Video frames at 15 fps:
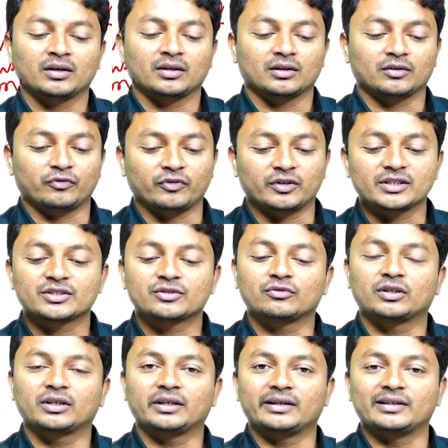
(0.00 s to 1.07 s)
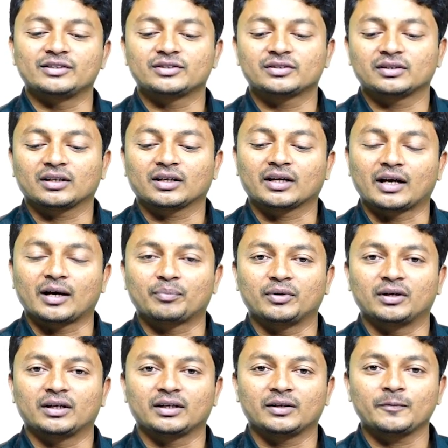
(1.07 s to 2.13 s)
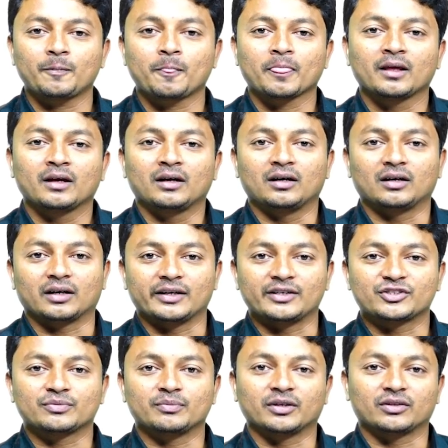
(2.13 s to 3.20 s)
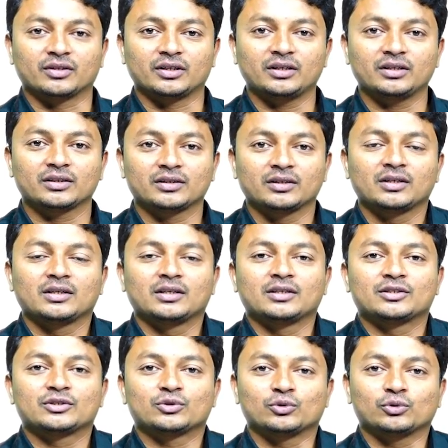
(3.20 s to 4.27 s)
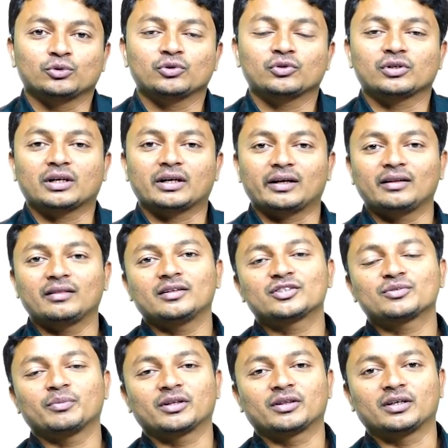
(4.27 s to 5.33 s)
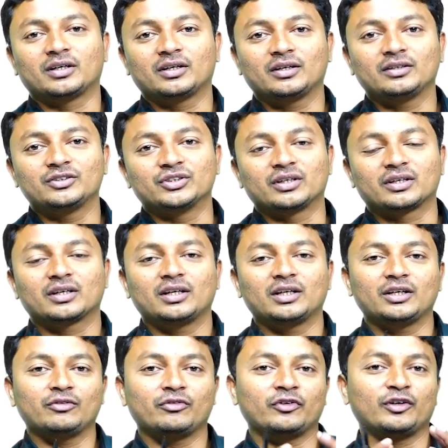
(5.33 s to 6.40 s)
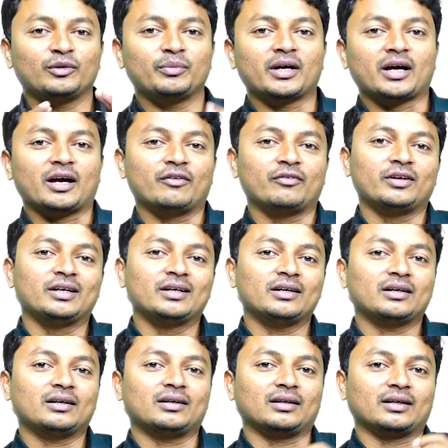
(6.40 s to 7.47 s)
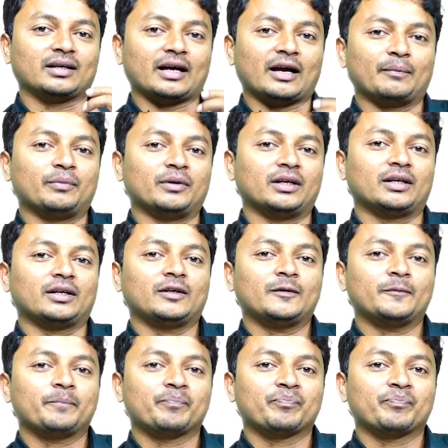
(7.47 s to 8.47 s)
The first one is capillary rise method. So in this method, generally we will be having a capillary,